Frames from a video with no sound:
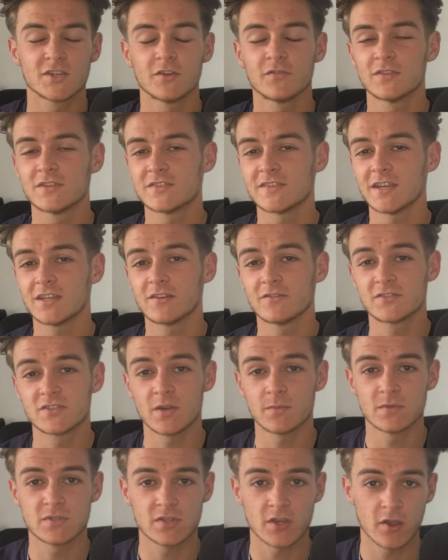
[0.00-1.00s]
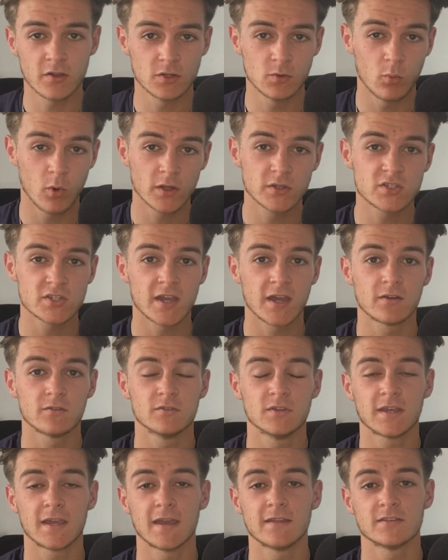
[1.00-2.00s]
for the sake of subbing to only one channel,
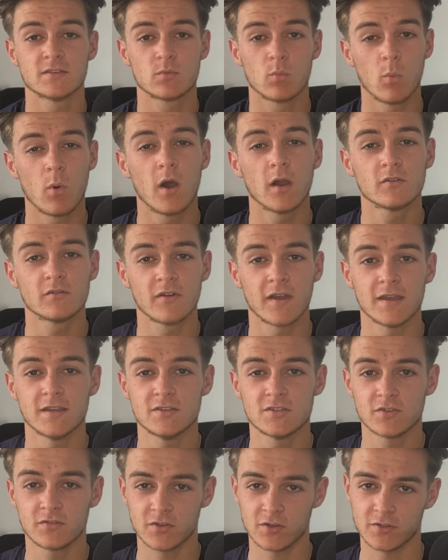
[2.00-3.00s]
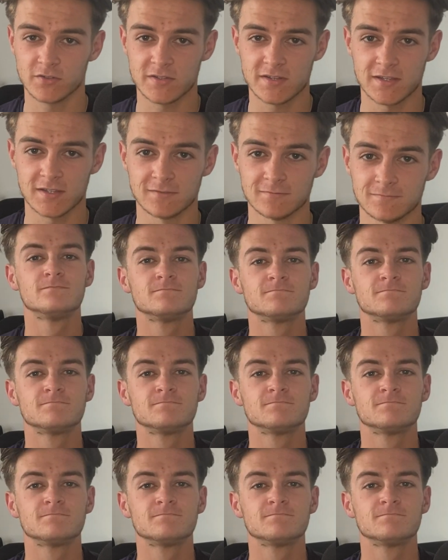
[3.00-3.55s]
you're getting this wide range of content.